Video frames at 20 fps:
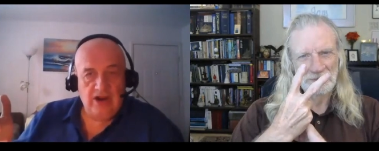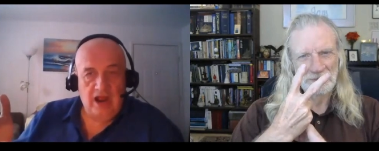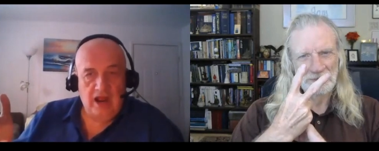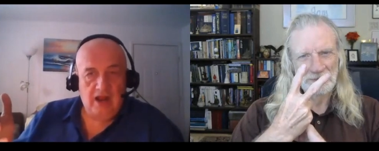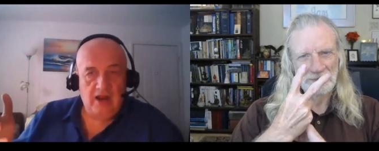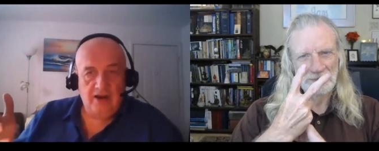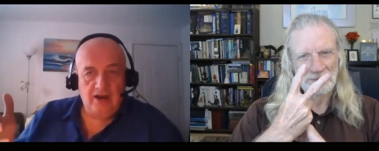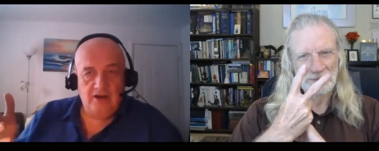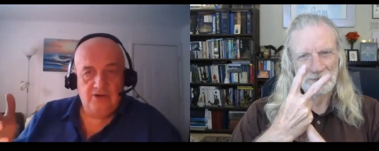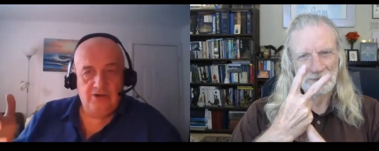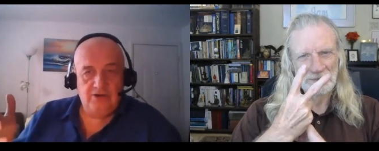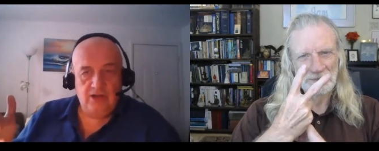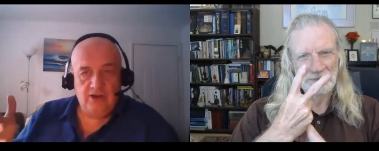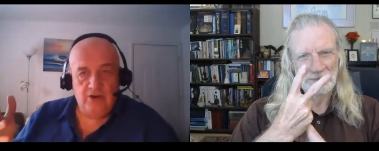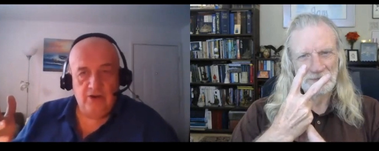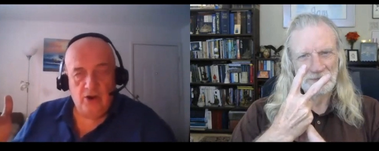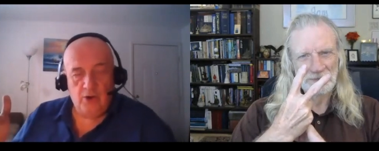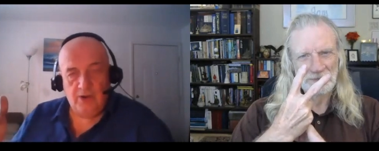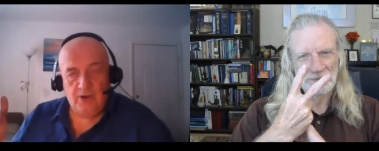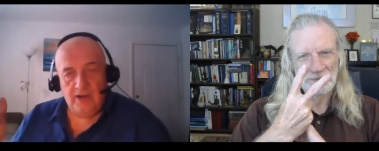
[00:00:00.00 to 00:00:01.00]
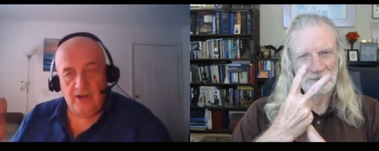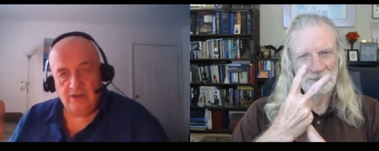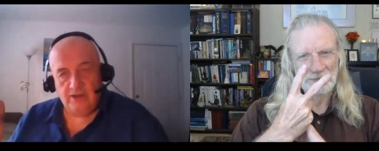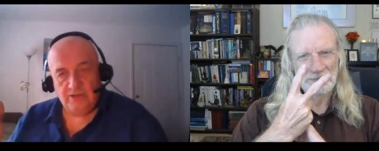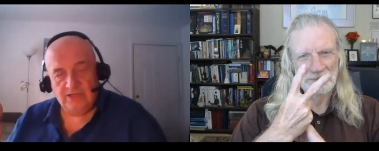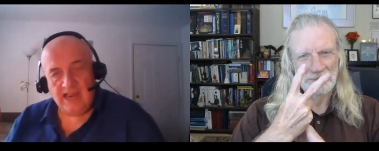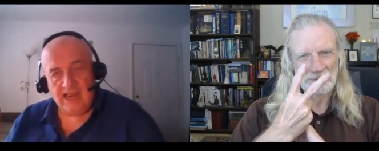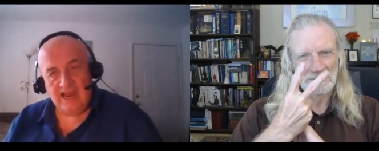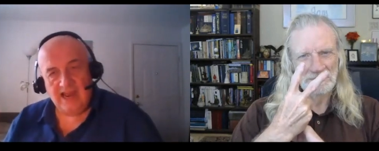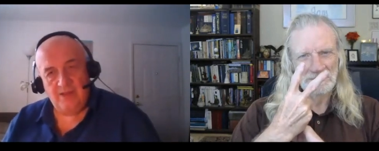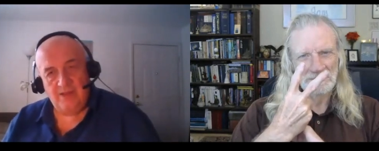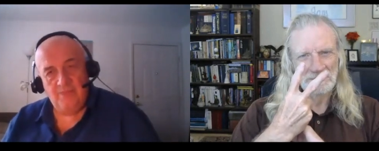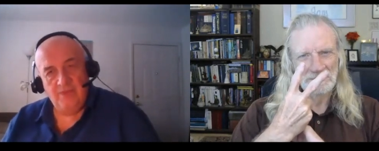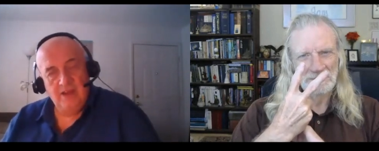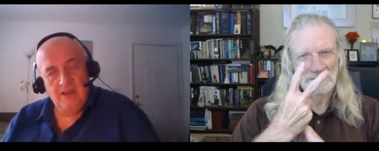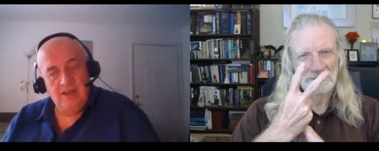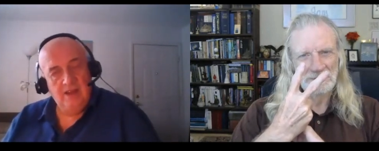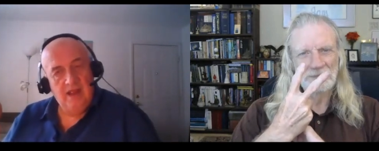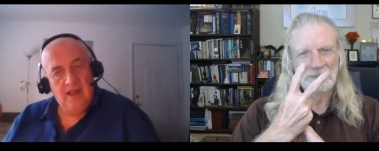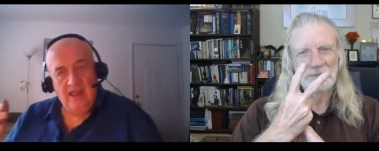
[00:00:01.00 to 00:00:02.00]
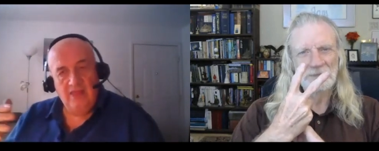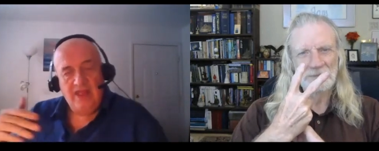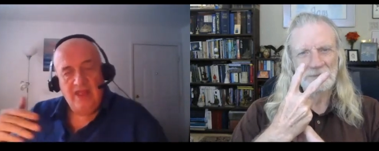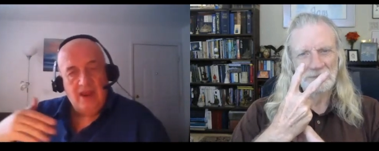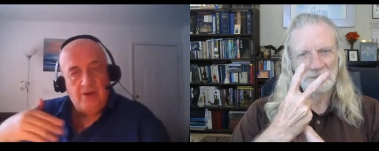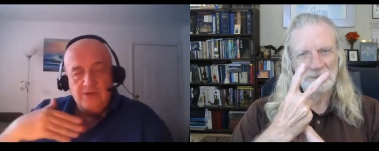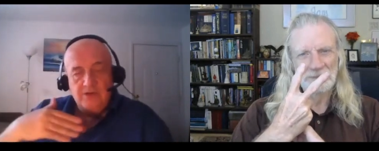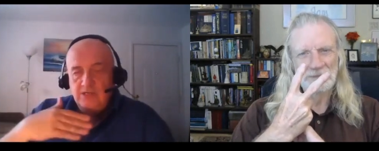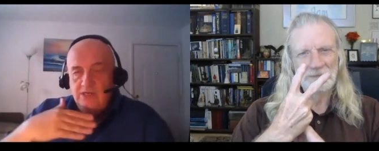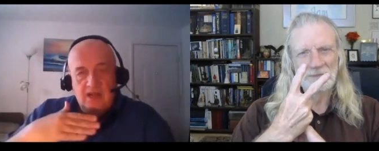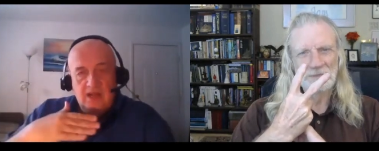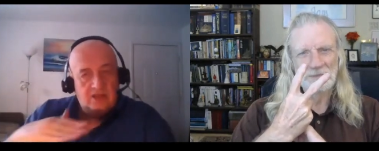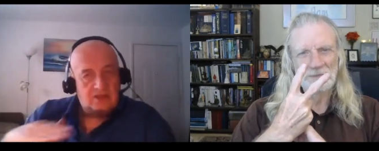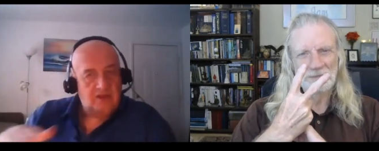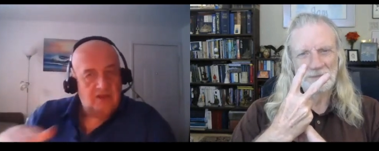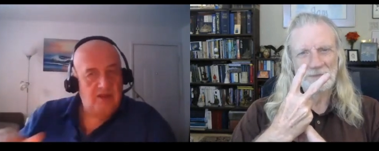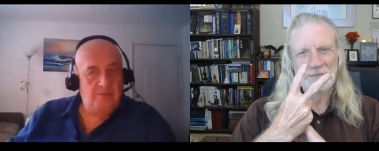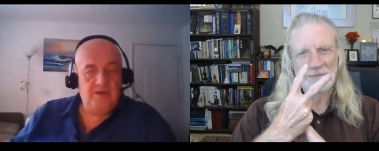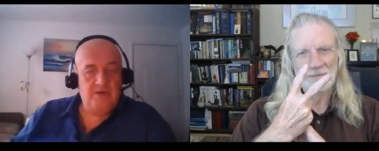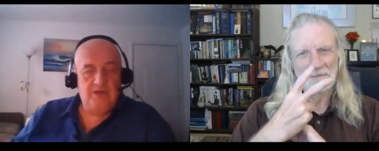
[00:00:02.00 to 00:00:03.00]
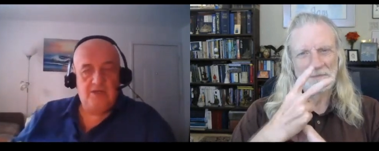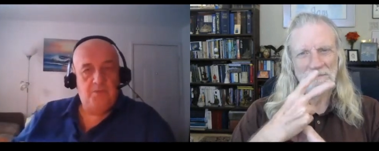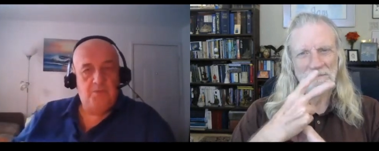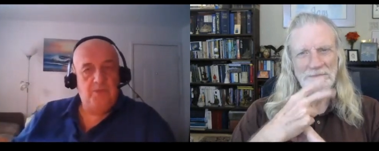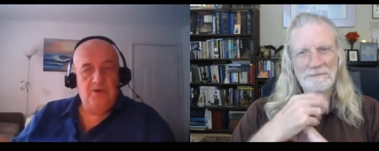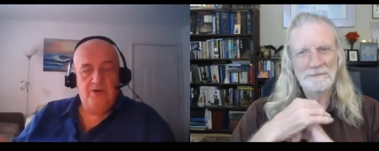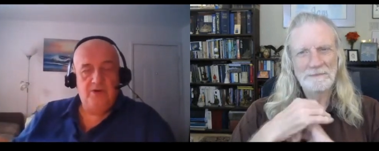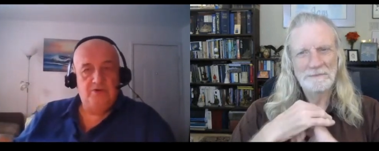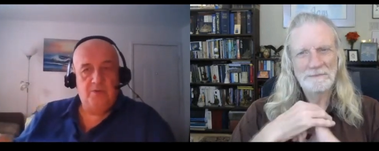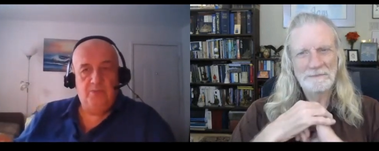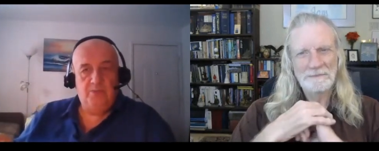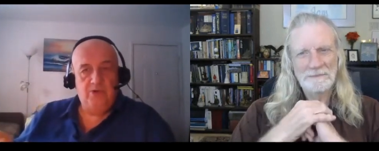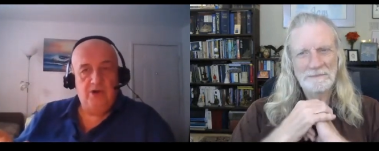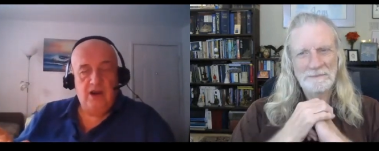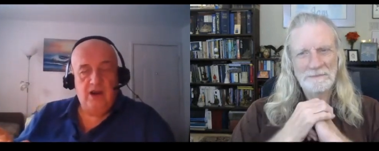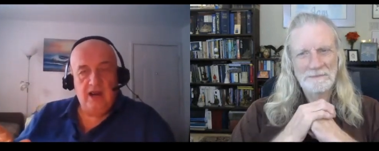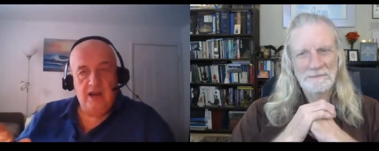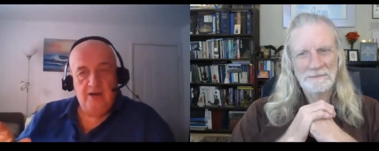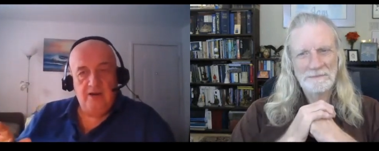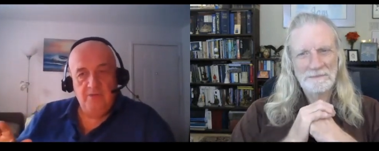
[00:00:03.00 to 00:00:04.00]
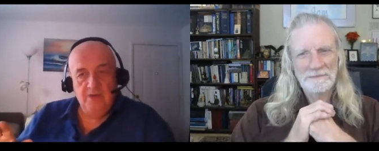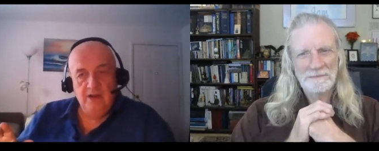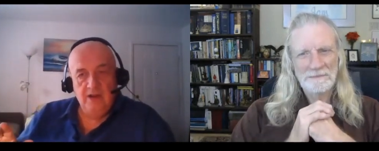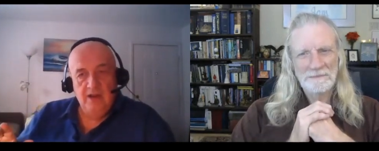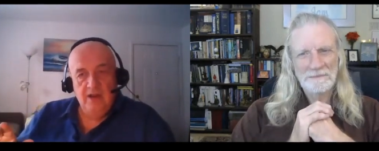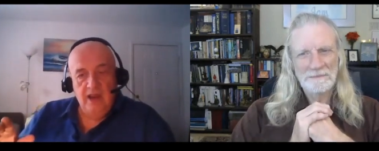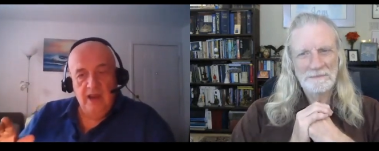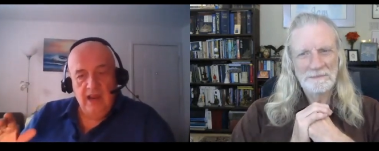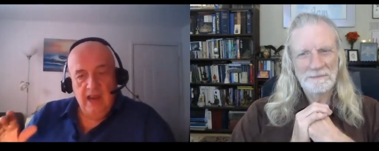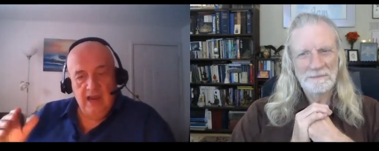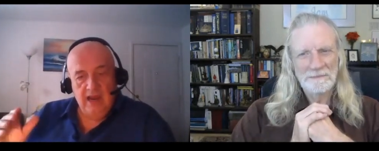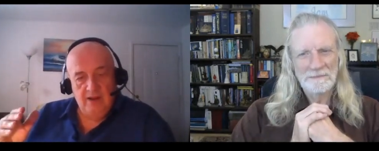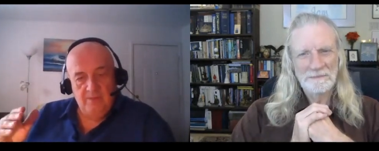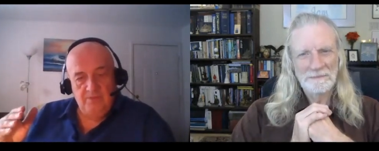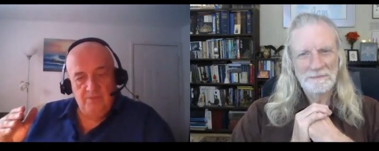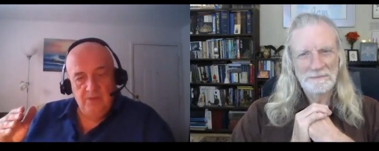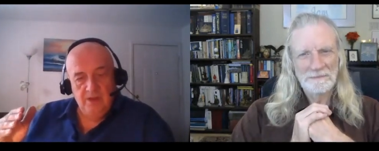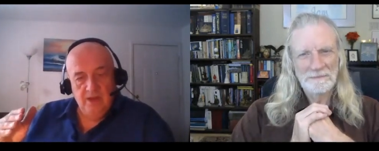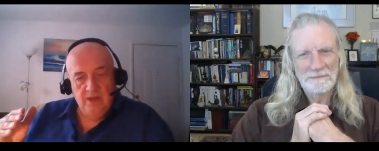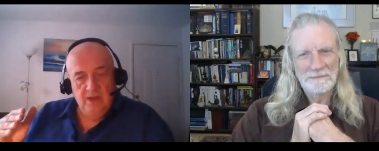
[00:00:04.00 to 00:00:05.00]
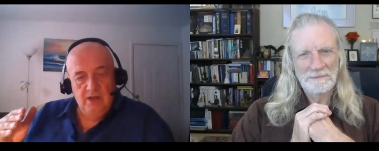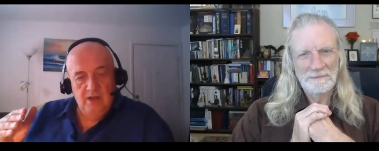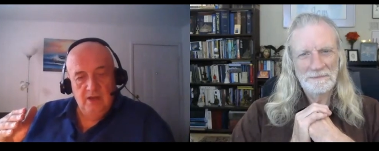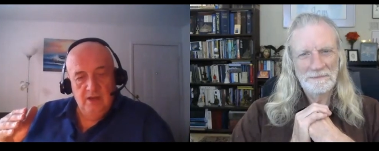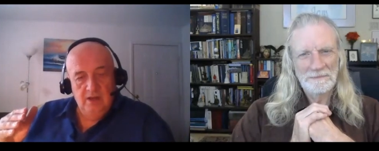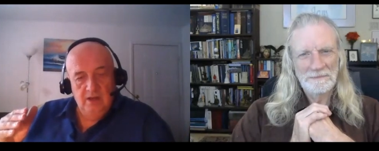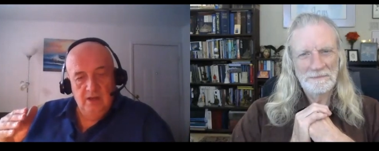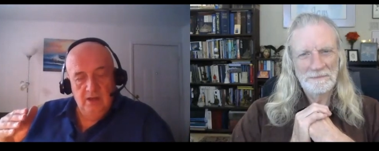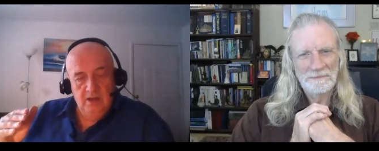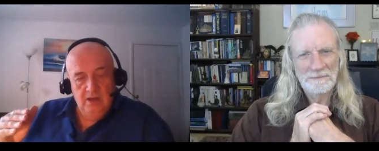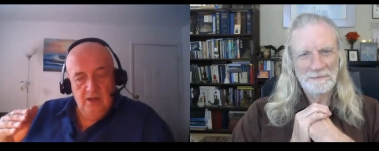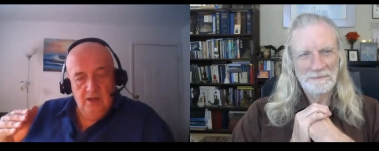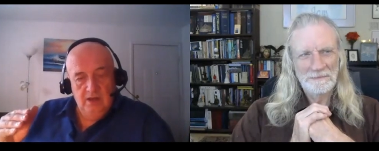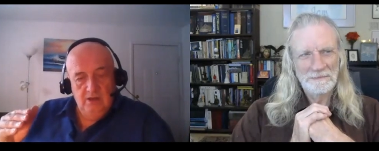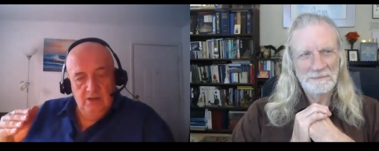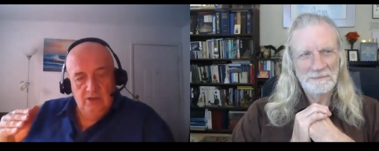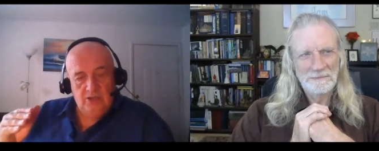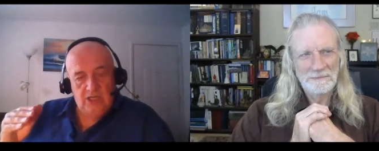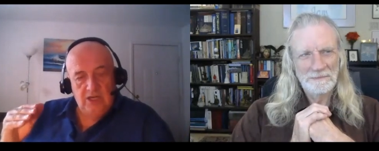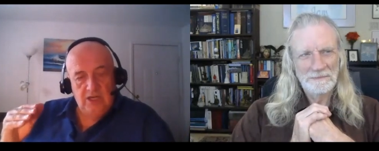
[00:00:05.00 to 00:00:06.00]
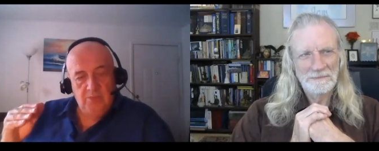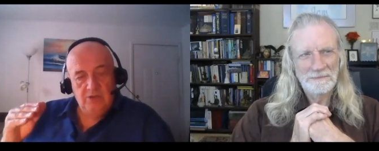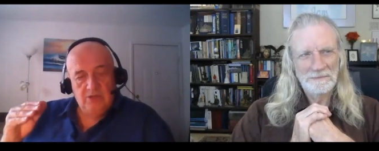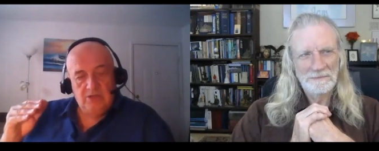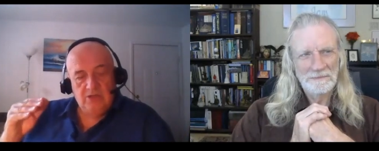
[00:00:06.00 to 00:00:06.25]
Speaker 1: knowledge that no one else had. And that was nothing but spiritual pride. And she would